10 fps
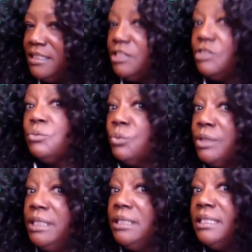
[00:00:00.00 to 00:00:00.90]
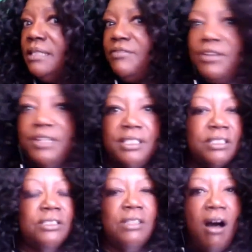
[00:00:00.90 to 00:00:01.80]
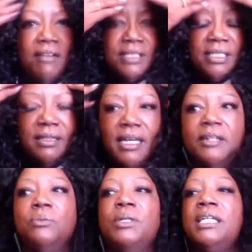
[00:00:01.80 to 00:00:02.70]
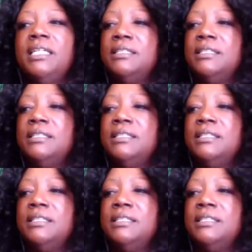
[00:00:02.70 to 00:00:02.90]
this is really a very soft synthetic wig.